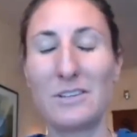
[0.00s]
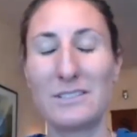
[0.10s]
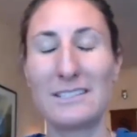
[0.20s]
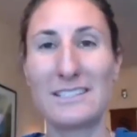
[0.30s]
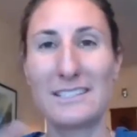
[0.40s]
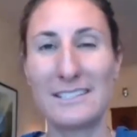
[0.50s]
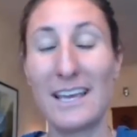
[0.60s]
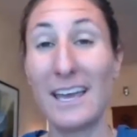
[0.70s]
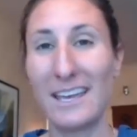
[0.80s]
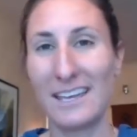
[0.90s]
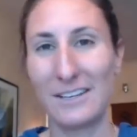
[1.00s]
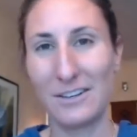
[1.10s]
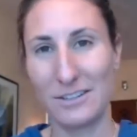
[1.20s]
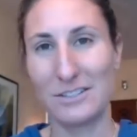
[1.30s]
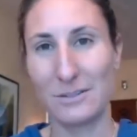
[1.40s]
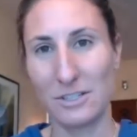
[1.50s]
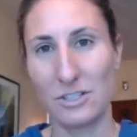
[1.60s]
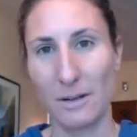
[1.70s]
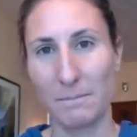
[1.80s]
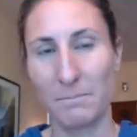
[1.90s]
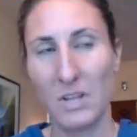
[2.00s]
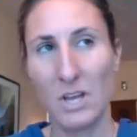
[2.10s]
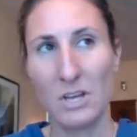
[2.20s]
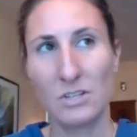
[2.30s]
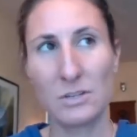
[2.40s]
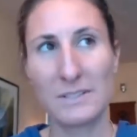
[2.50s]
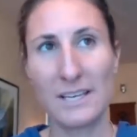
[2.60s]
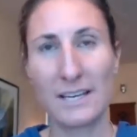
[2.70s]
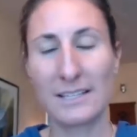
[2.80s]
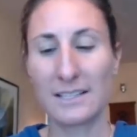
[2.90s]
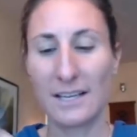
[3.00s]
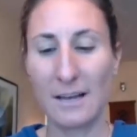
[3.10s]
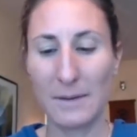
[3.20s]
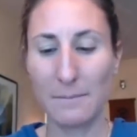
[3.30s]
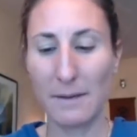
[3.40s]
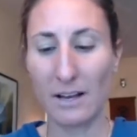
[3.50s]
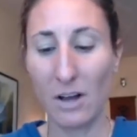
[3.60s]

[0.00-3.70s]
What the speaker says: You said stay in your intuition. So it's like it's a coming back